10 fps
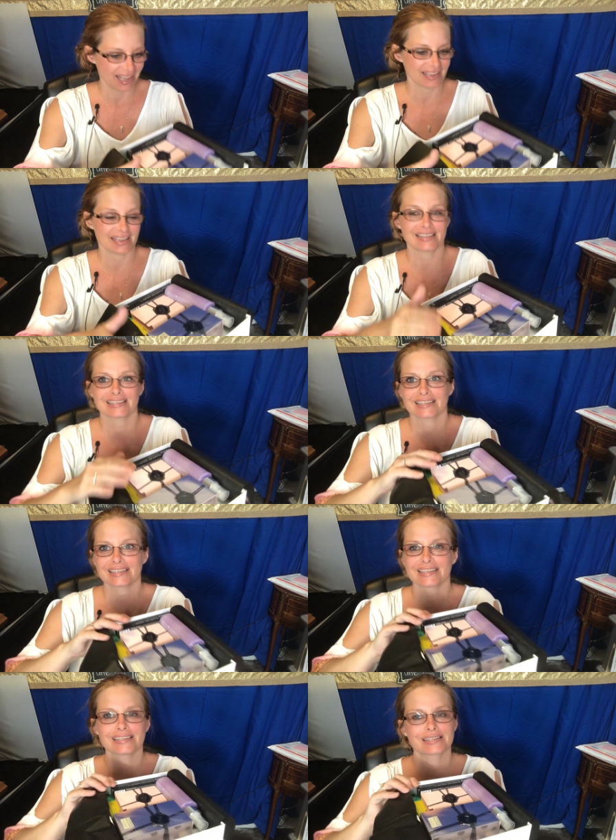Okay,
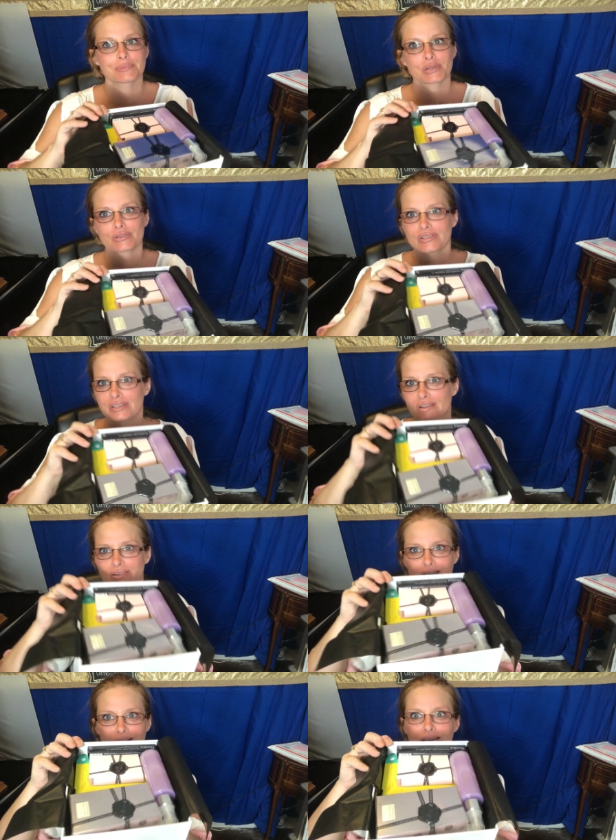so it smells so
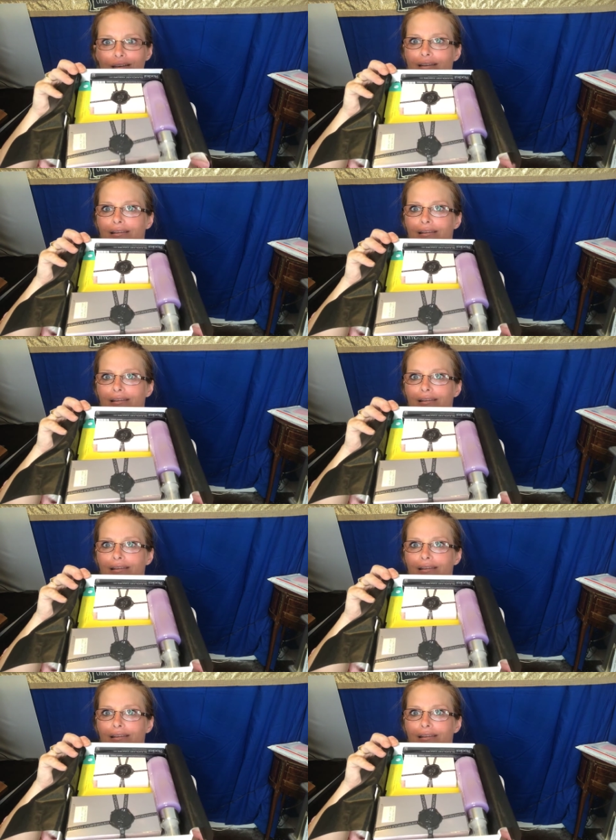good.